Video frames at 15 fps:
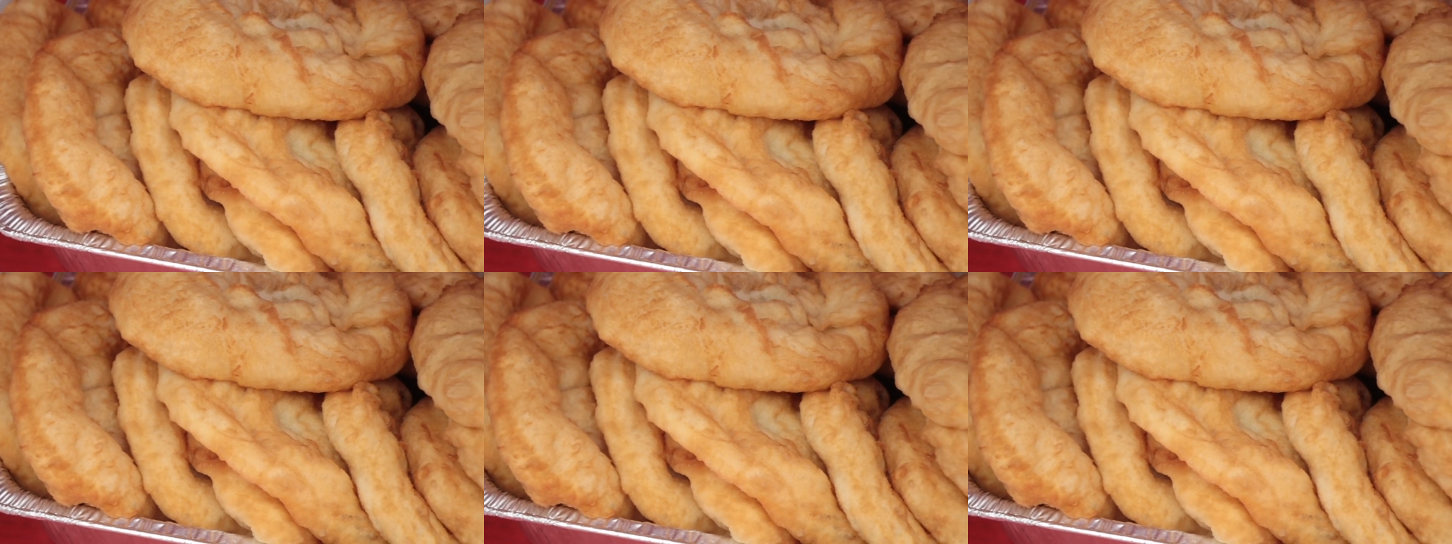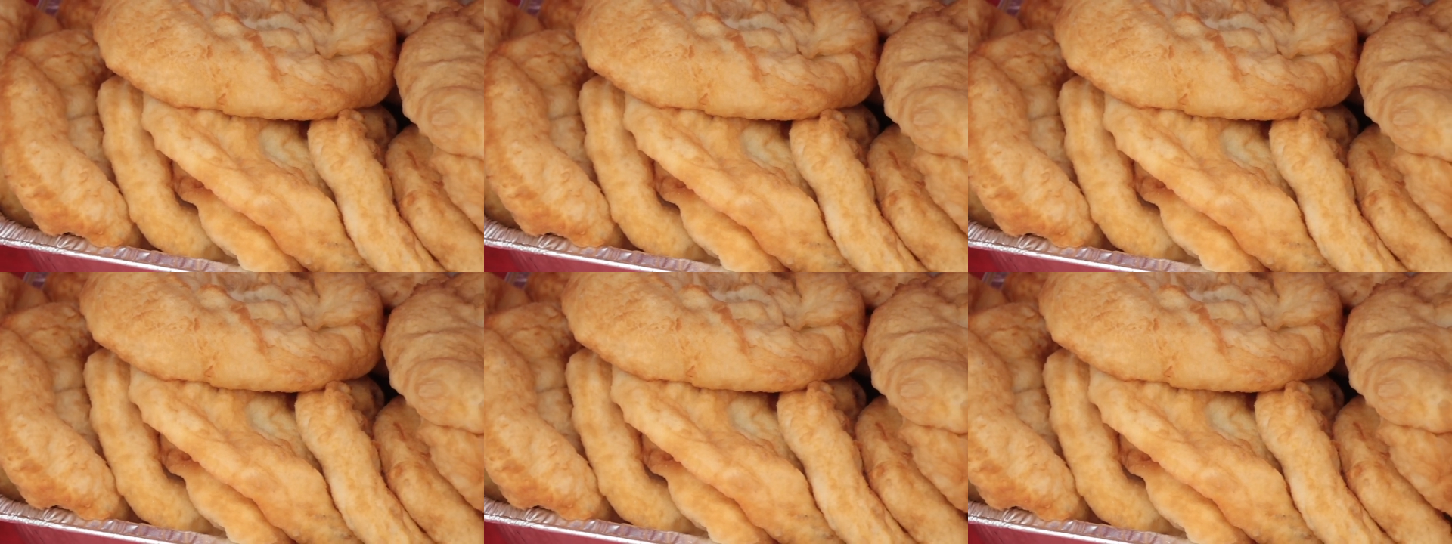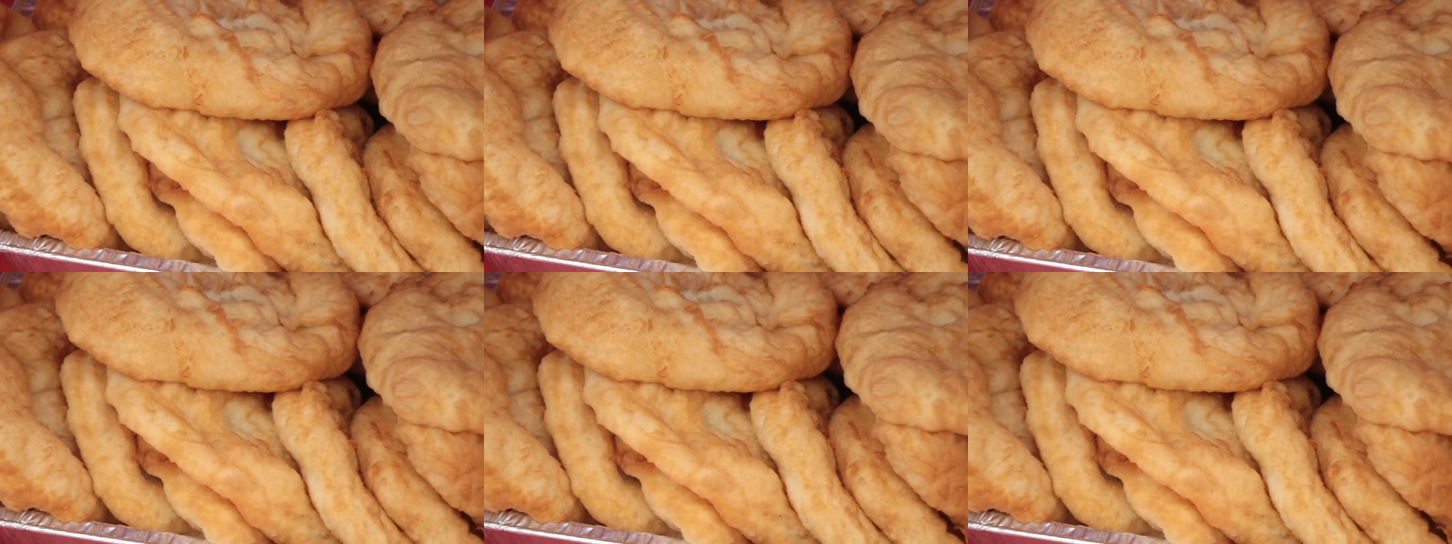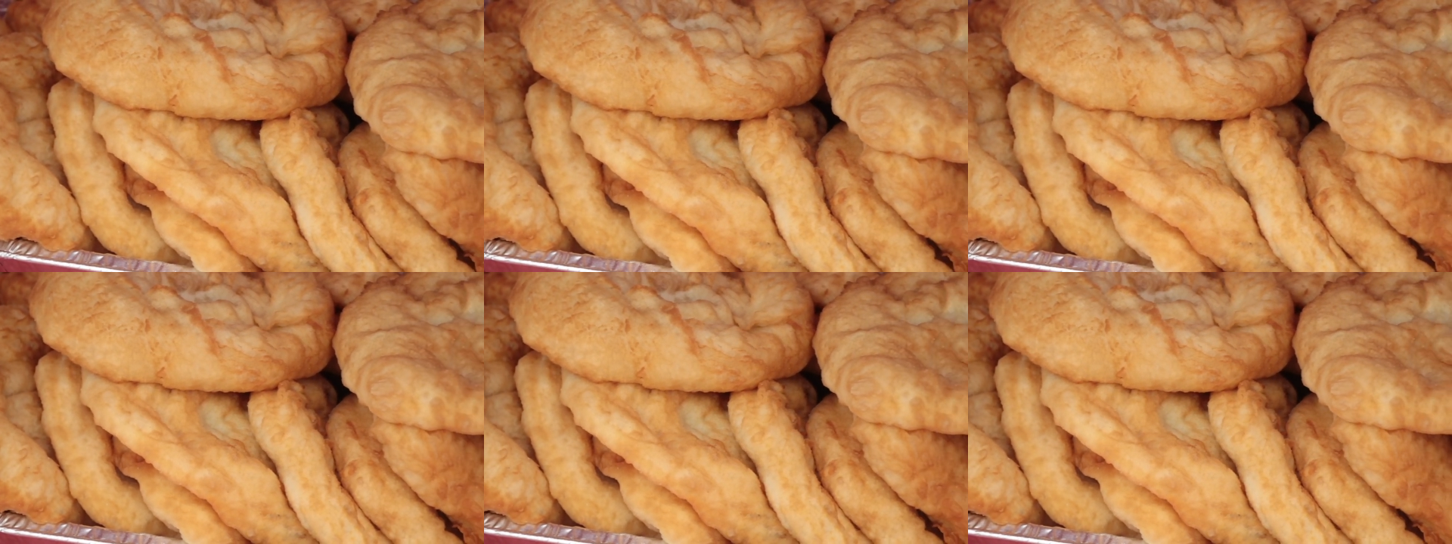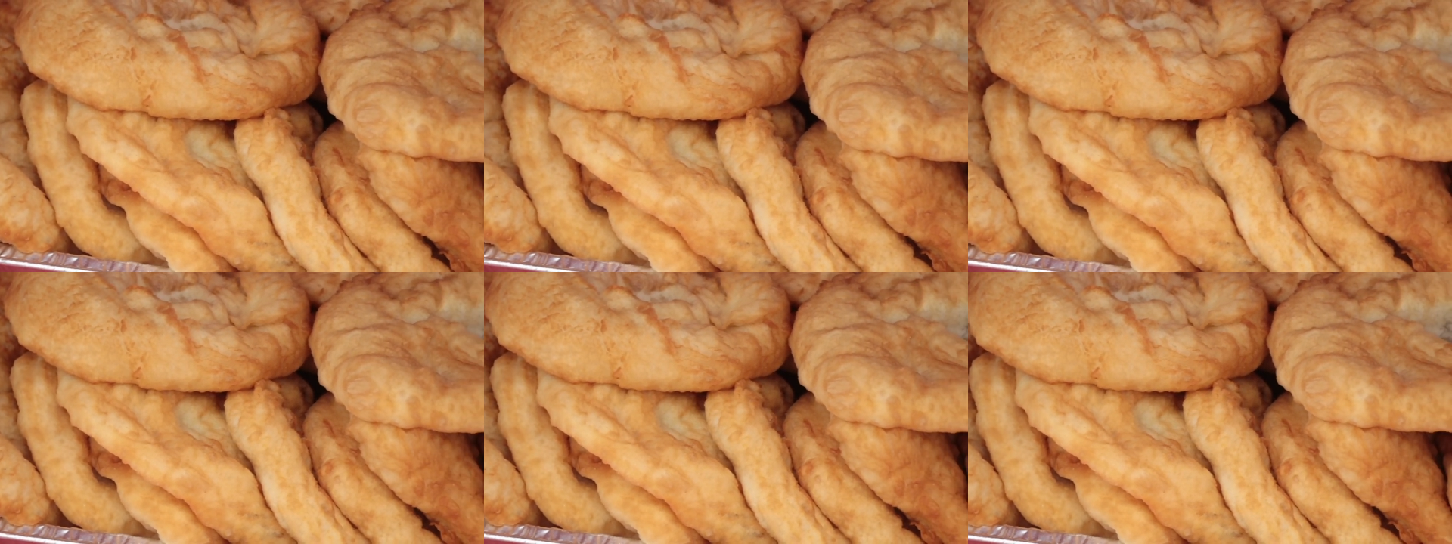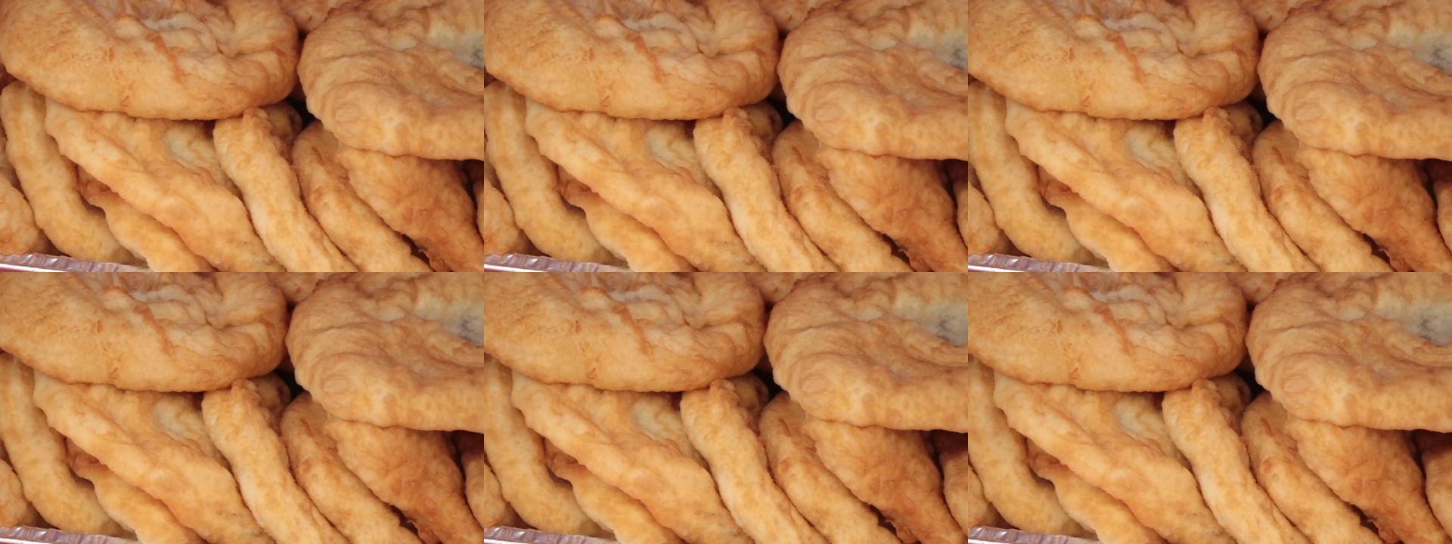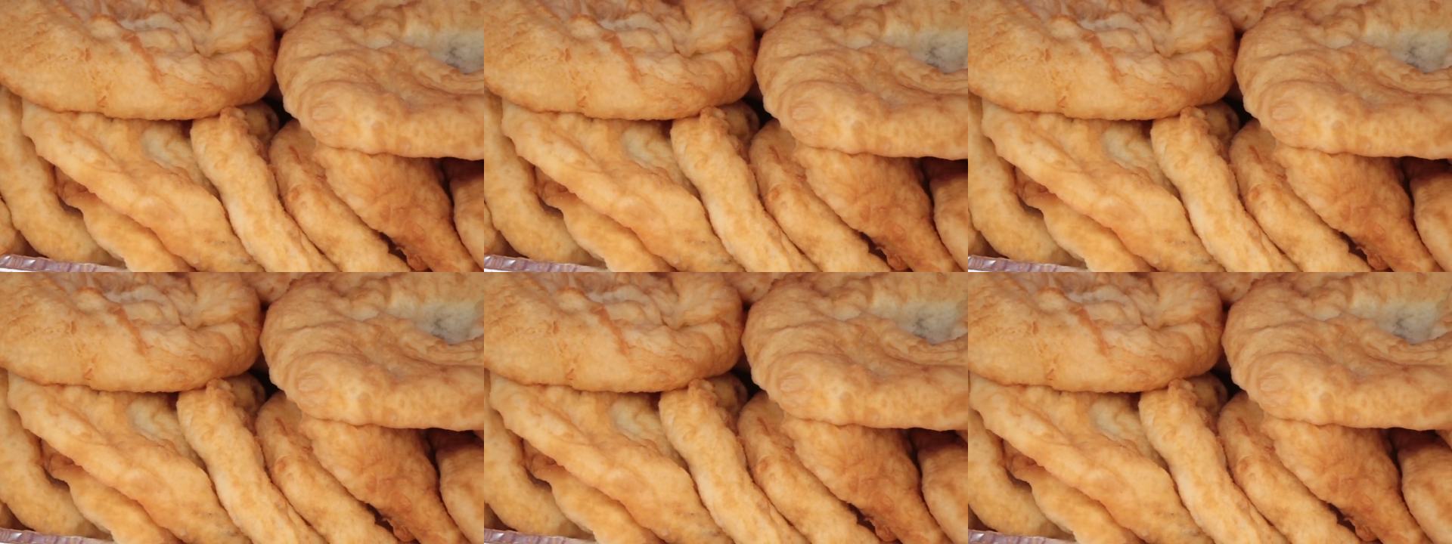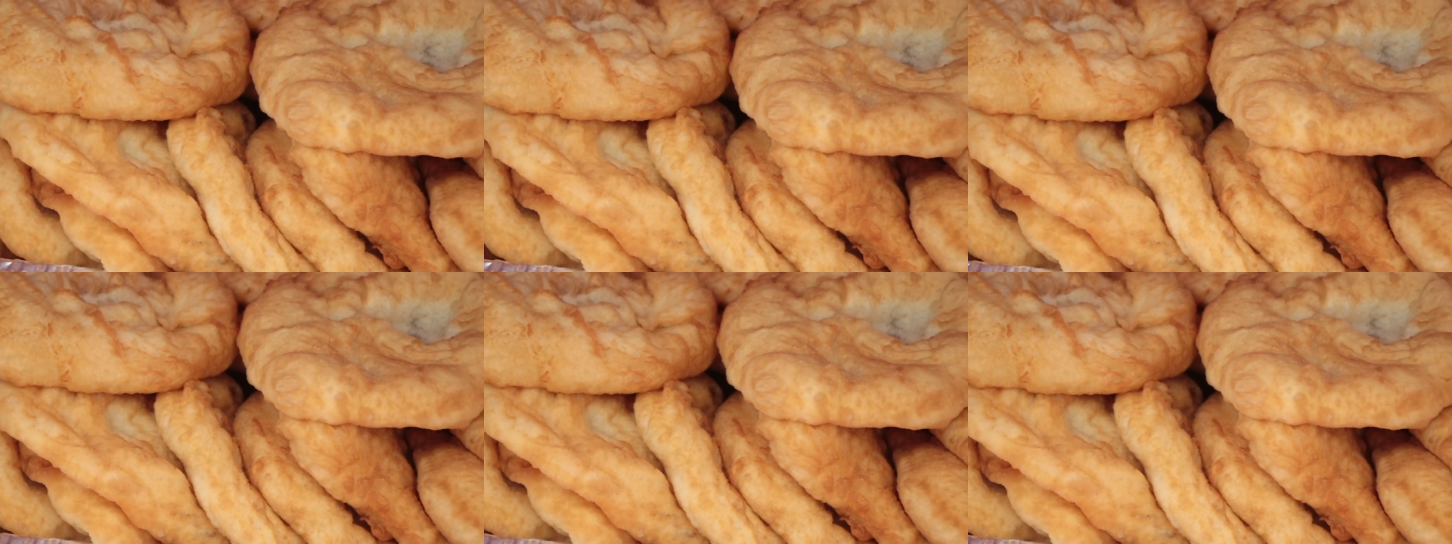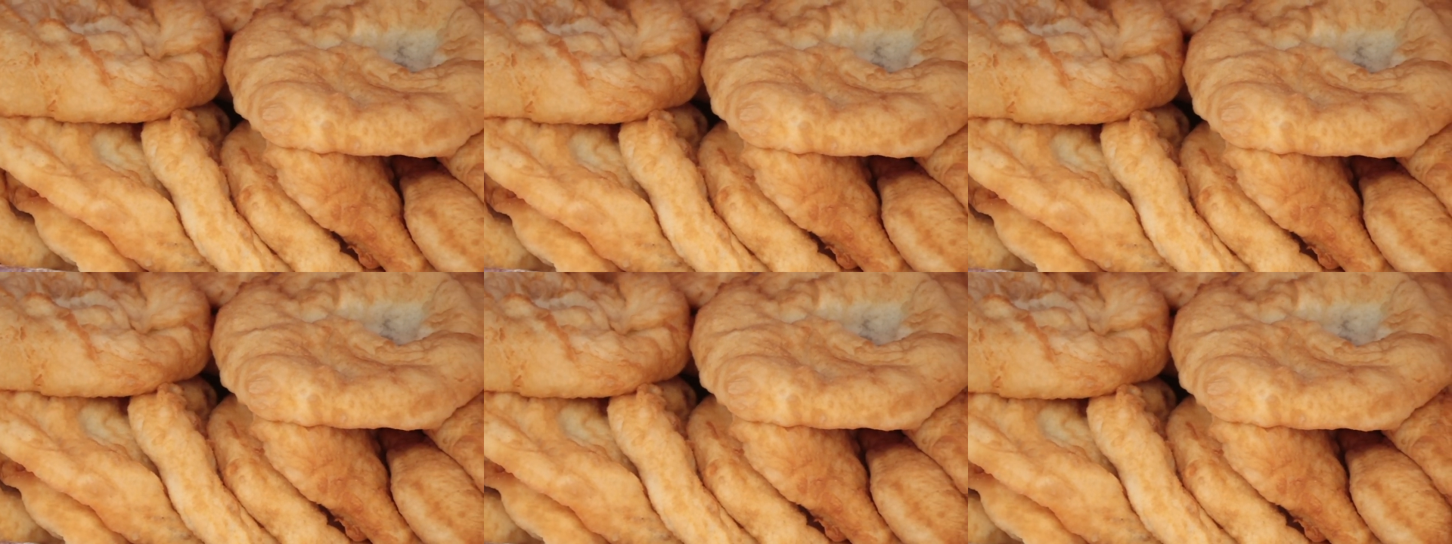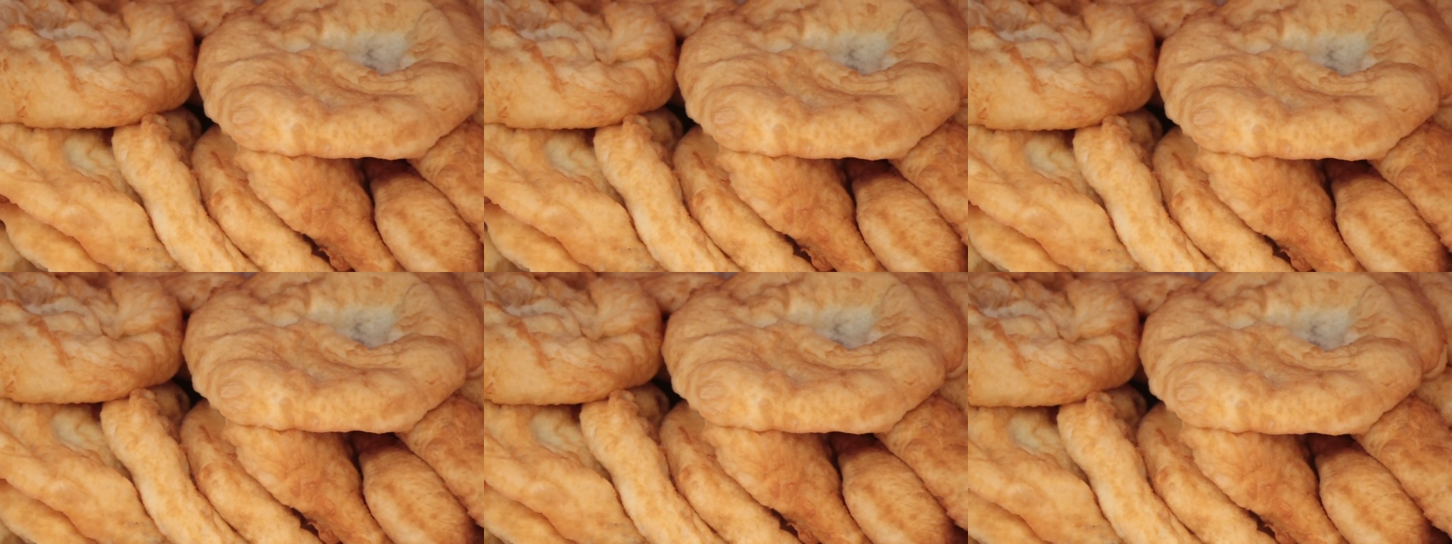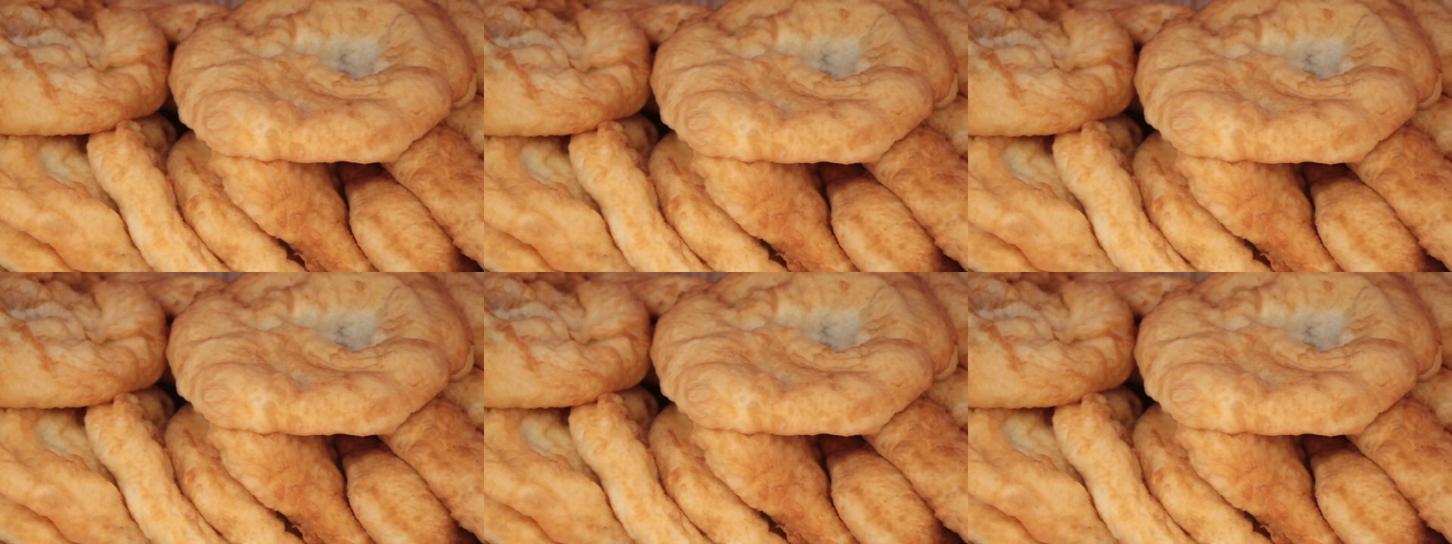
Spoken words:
(no speaker visible)